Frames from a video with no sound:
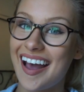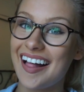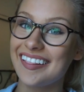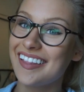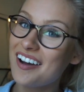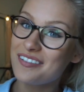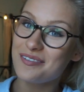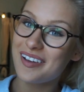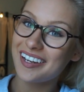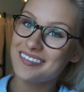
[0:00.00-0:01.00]
Hello
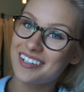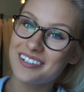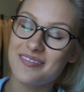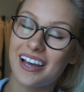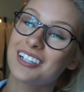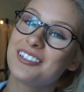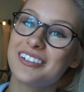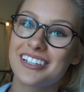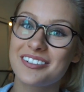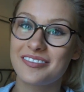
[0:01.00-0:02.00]
everybody, welcome back to
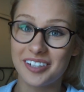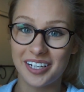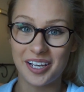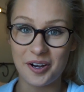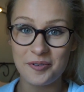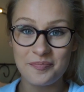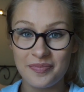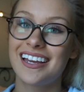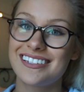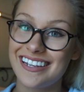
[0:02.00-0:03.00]
another video.
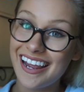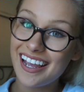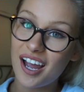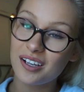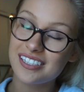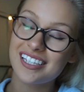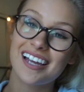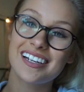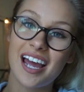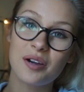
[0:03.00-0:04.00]
Today I
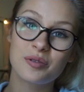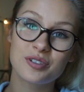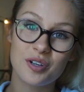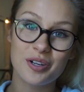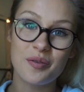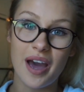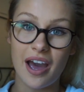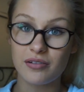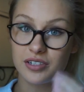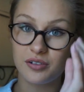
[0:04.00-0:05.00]
decided I will show you
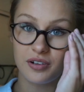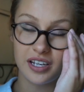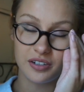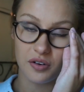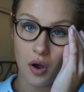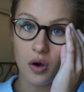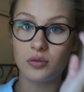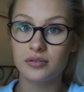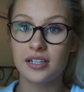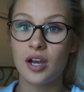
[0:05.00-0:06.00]
how to create your
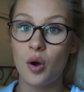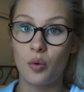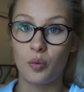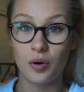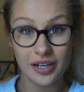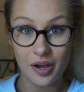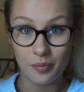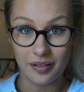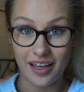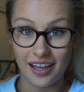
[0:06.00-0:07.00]
own
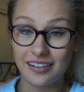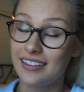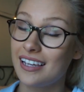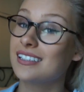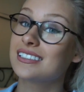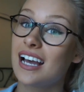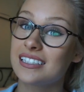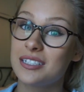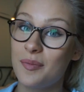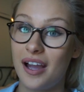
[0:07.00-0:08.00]
workout plan that is
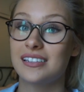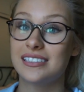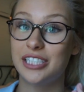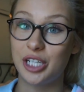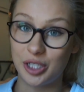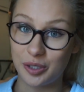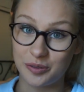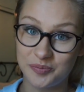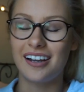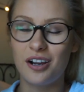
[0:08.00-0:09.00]
customized to you.
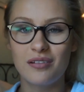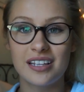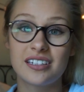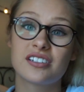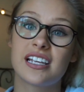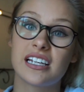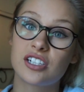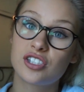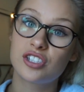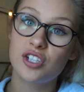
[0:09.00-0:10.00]
I know that there's like
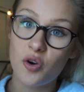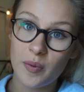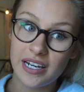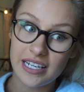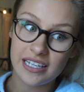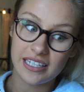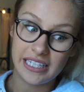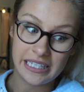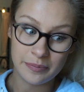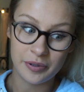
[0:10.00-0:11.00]
so many
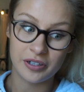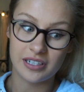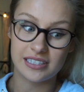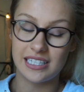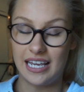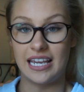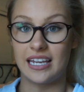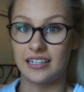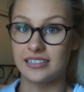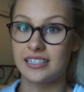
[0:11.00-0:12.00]
ebooks
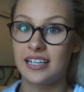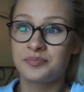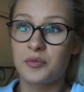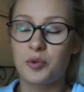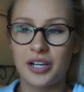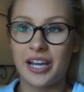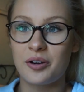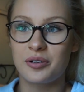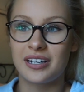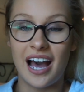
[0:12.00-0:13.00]
and
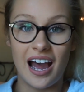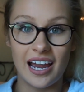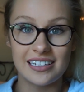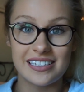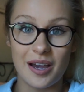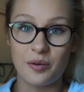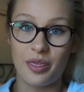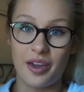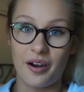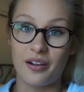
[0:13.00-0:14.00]
workout guides
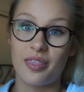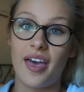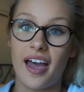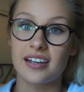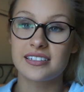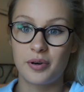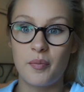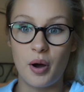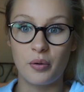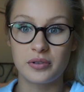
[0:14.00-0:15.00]
out there that
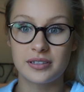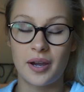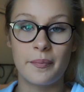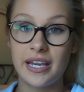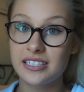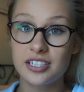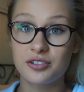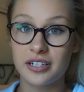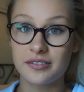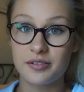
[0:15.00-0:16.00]
promote amazing
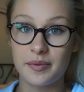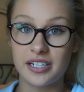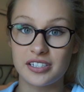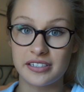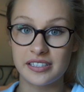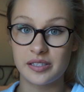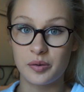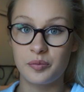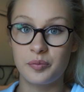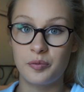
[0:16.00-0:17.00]
transformations
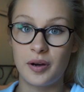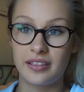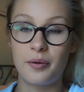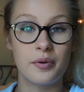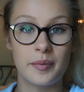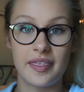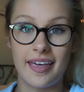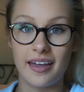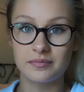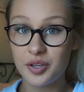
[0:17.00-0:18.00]
with the women
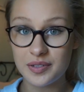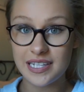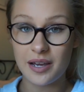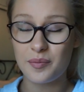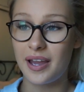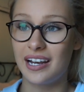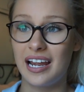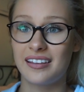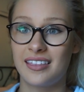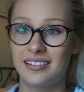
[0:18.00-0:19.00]
that use them, and
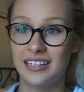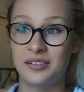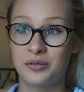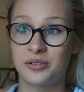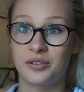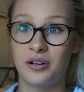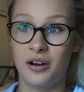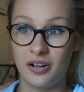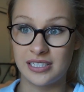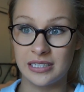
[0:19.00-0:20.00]
I think that those are
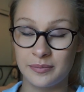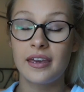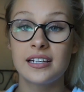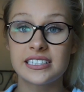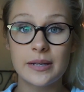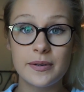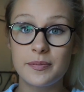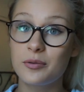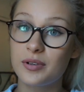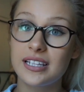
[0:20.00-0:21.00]
awesome. Some
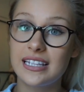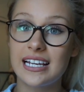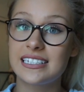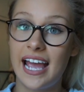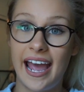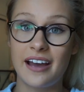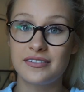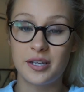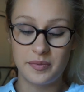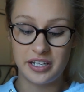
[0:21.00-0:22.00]
people really like to
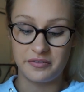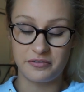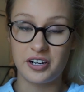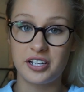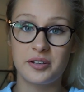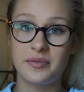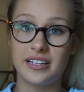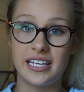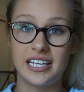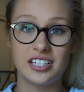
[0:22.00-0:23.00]
have something in front of them
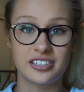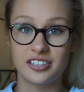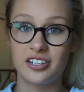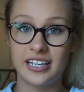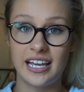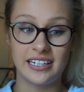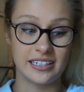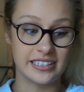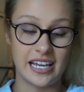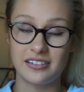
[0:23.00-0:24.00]
that they can just look at
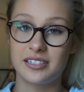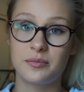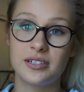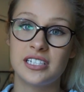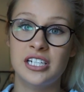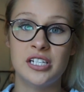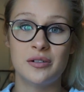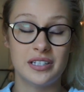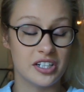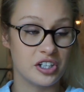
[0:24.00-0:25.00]
and tells them what to
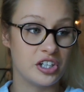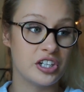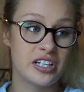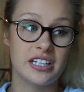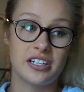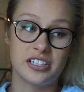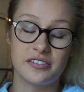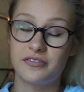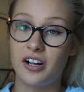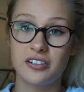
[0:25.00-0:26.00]
do, and they're good and they
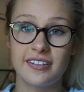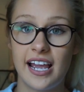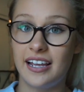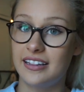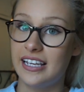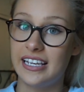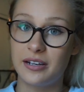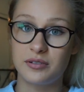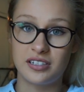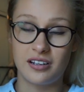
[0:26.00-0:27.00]
just follow that and they
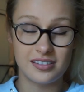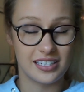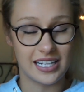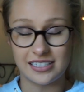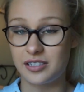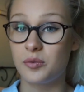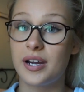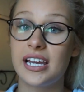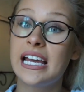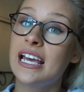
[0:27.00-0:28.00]
get results, and that's the way